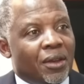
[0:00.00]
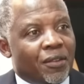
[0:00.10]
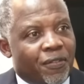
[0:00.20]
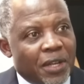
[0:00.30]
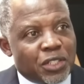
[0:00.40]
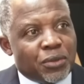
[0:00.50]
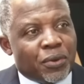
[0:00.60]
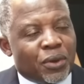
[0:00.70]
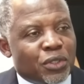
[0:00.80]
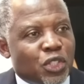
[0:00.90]
First of
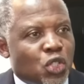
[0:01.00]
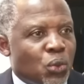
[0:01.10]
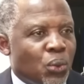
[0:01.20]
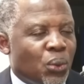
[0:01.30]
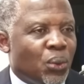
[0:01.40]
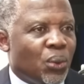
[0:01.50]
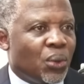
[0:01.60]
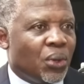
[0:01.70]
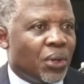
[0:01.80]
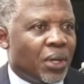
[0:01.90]
all, to
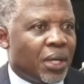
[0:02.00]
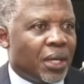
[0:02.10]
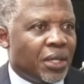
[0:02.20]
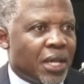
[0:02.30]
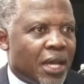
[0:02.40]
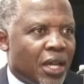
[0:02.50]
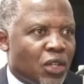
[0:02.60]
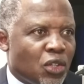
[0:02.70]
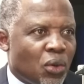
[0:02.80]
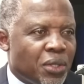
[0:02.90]

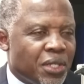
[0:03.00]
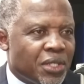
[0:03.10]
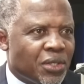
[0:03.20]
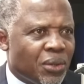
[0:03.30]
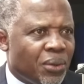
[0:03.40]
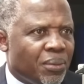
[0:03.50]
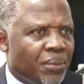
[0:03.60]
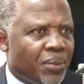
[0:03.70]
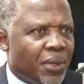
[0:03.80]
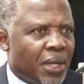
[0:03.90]
young doctors or
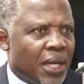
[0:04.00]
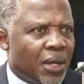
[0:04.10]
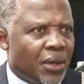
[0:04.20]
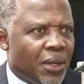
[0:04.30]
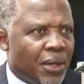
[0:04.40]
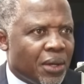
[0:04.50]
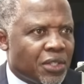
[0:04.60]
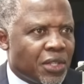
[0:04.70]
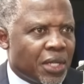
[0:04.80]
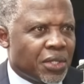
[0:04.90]
young
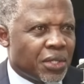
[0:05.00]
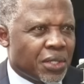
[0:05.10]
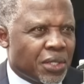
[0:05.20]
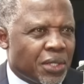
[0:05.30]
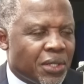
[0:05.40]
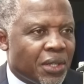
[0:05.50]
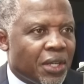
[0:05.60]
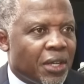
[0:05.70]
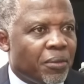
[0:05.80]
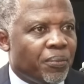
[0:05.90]
researchers,
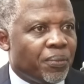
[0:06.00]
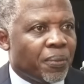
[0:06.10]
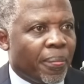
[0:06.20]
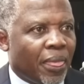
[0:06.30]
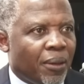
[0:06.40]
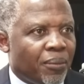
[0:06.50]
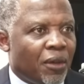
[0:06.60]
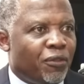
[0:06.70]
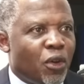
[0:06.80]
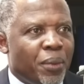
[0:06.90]

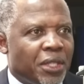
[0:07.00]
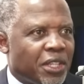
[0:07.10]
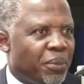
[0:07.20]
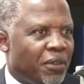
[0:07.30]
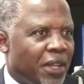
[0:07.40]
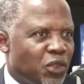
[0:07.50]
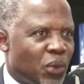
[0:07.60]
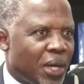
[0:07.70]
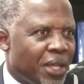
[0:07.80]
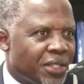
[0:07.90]
for me, it's a privilege
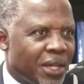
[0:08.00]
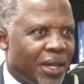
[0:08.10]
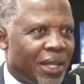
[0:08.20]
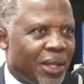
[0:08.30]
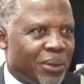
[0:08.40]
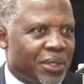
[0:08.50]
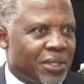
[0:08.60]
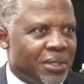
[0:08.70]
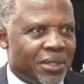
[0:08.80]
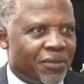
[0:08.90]
working as a
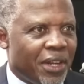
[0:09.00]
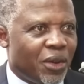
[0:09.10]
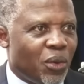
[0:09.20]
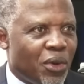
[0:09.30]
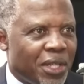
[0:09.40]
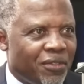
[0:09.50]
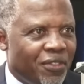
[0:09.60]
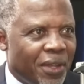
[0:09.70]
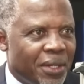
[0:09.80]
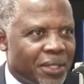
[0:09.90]
cardiologist. It's a very rewarding
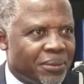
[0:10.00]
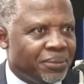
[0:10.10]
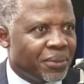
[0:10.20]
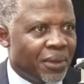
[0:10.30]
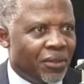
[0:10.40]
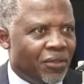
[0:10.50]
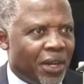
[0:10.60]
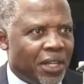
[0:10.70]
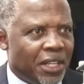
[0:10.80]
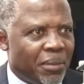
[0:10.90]
field,
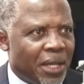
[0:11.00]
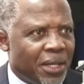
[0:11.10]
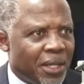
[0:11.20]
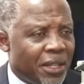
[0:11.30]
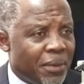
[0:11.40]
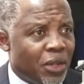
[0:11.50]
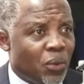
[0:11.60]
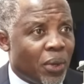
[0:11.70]
very demanding in many